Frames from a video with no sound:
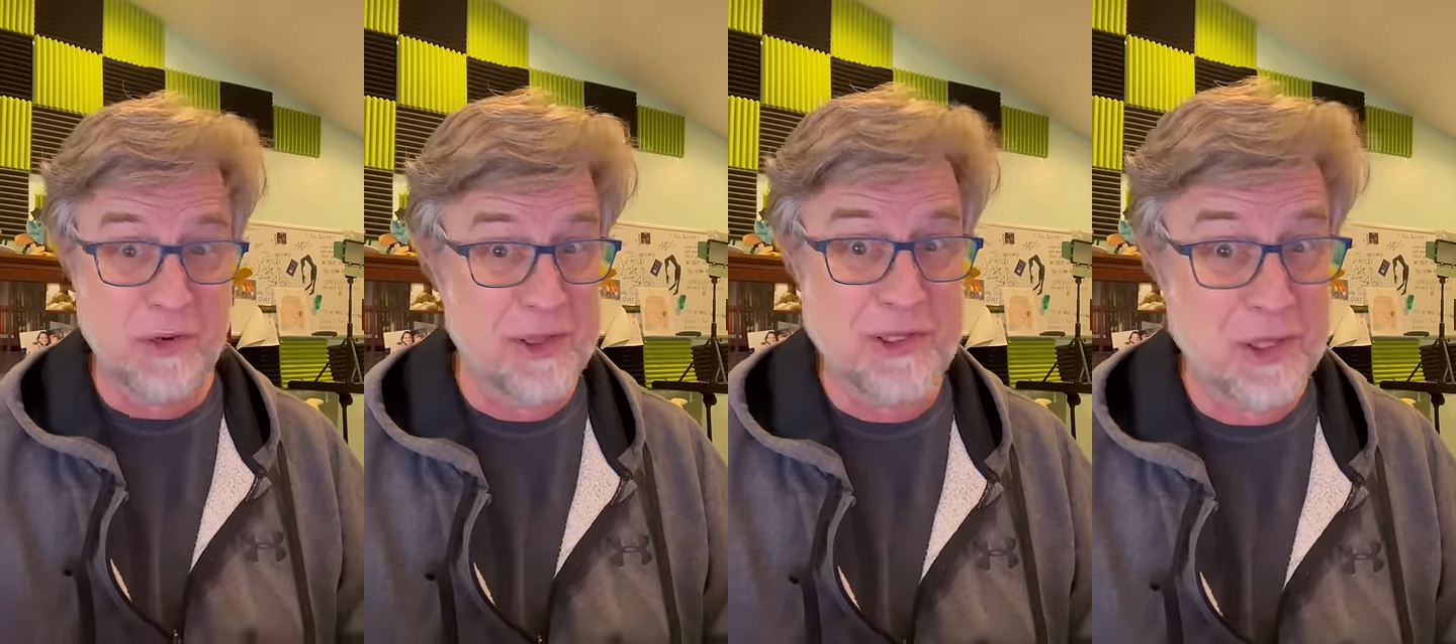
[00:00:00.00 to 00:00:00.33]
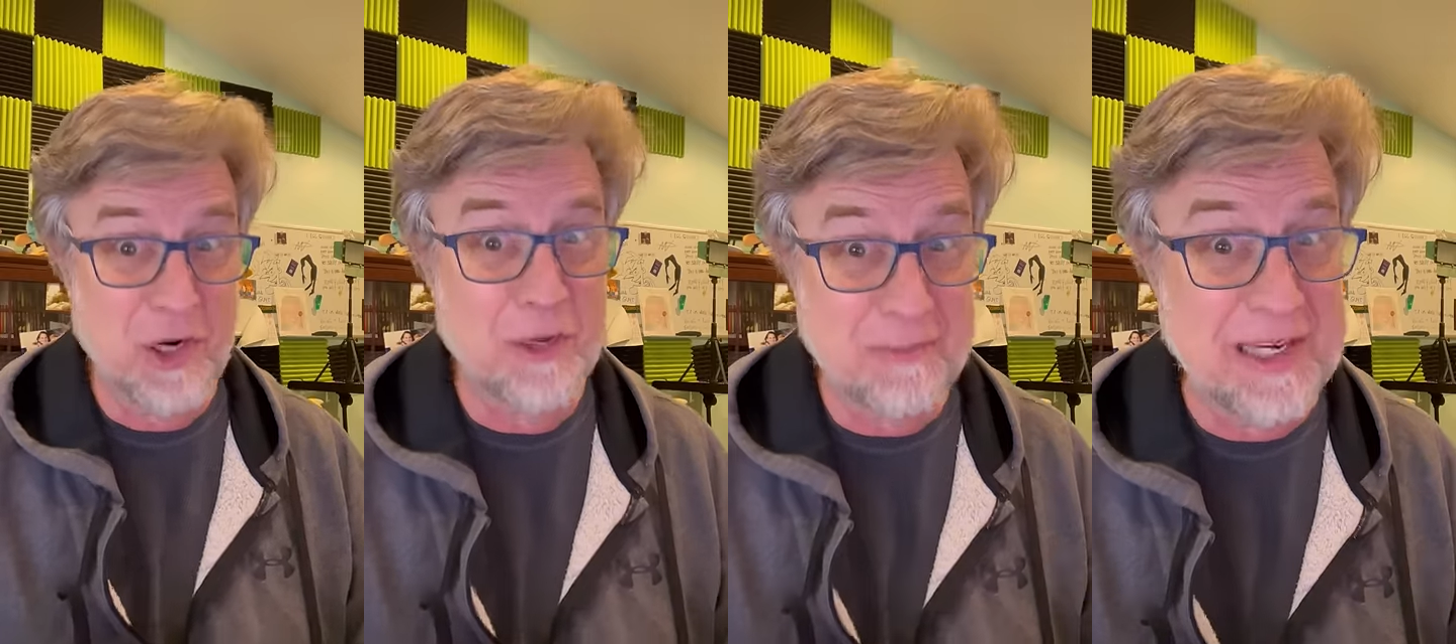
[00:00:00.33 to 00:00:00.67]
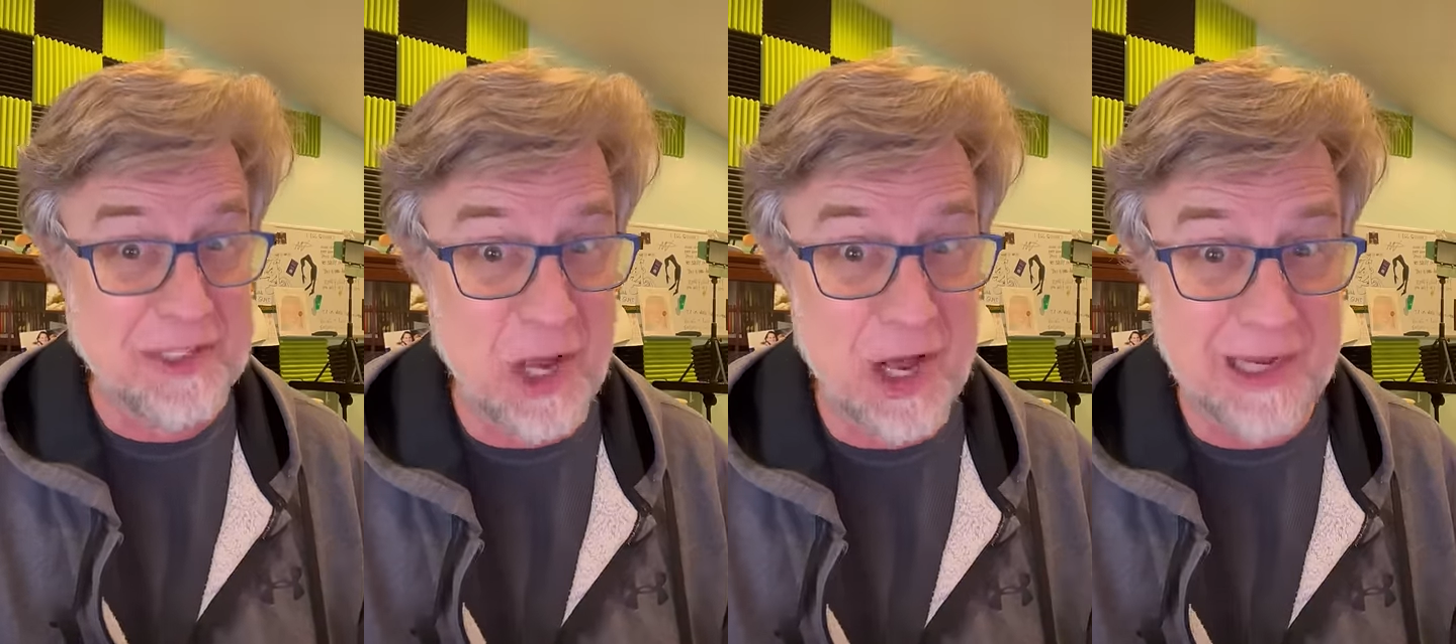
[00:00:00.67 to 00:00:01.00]
that's heard me
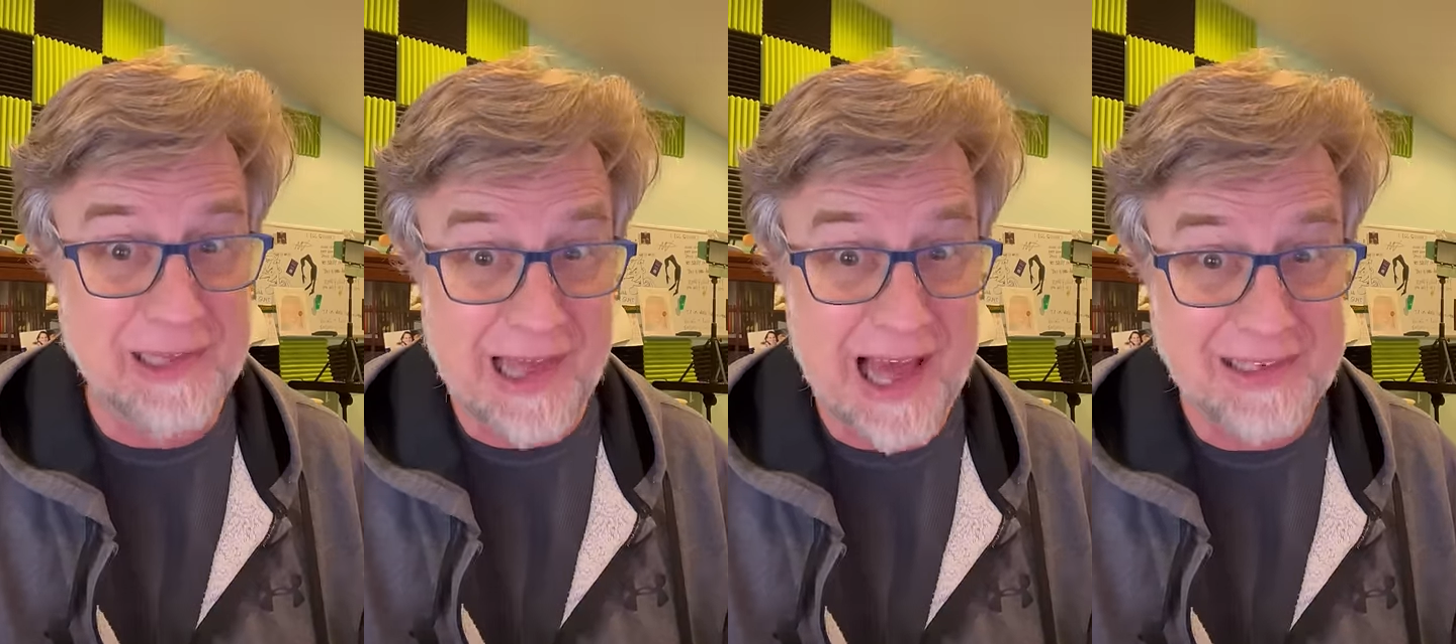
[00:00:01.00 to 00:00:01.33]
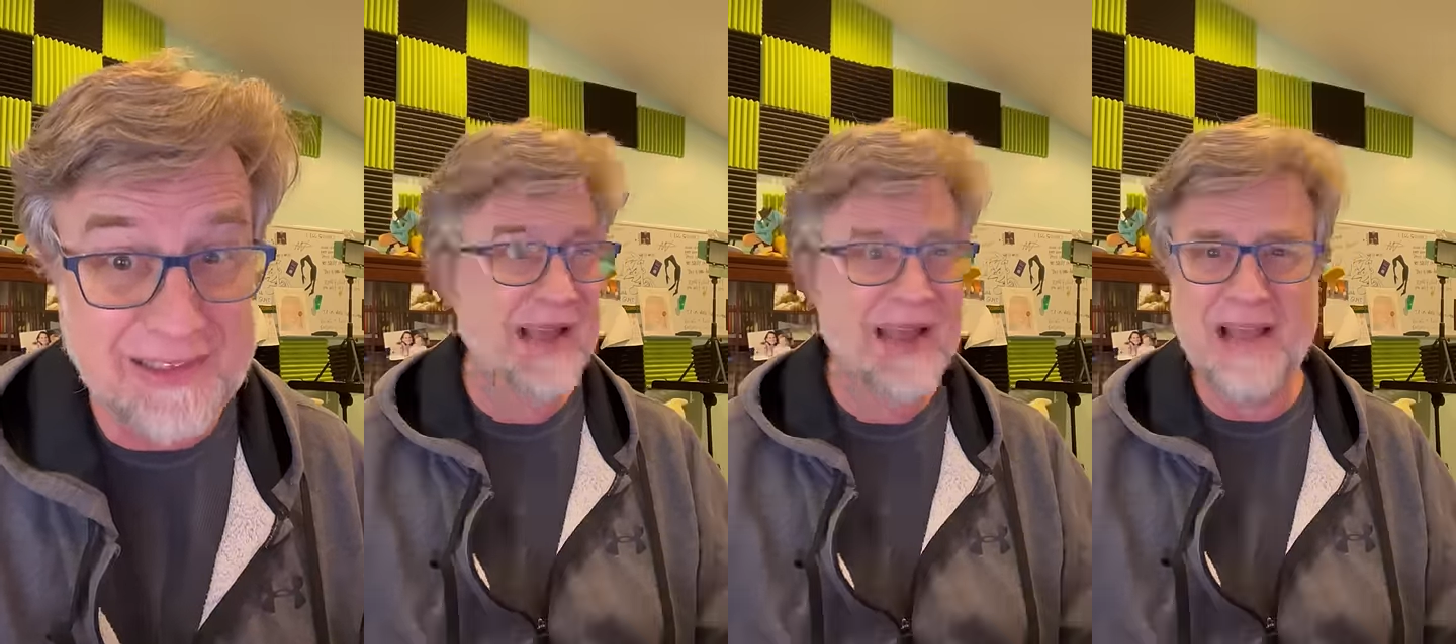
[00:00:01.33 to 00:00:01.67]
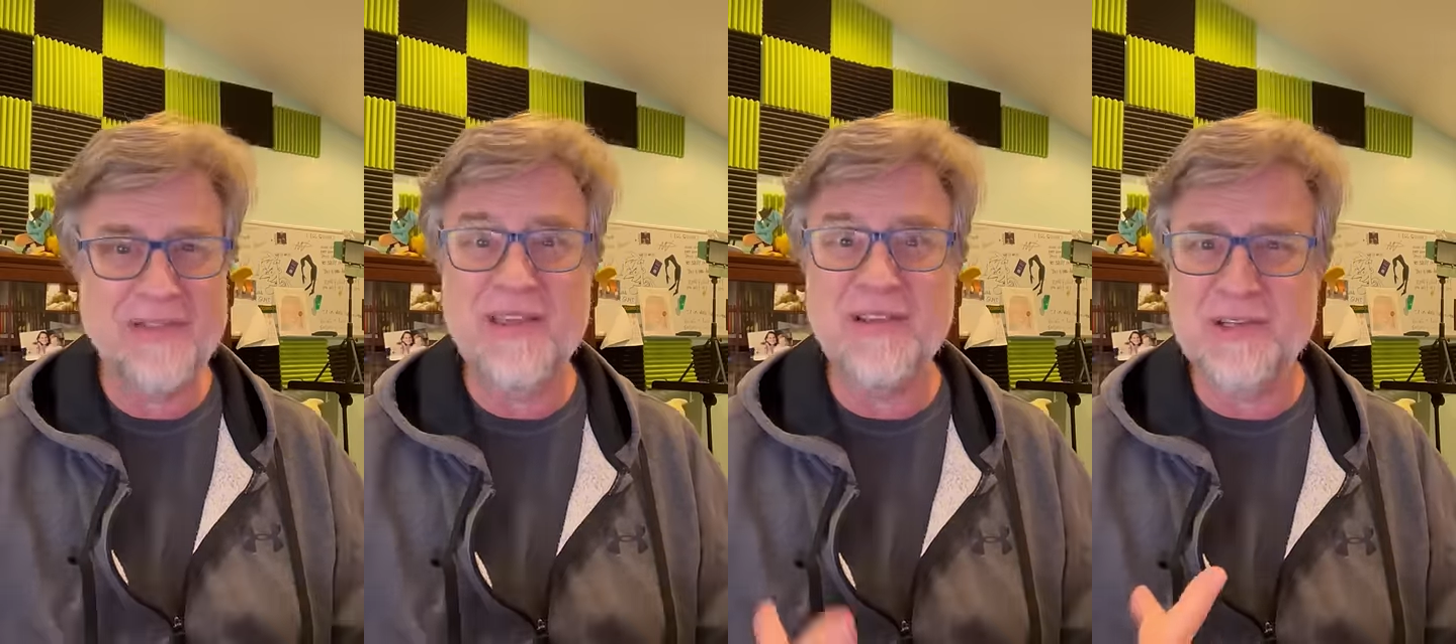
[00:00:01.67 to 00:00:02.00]
talk a lot. And then there's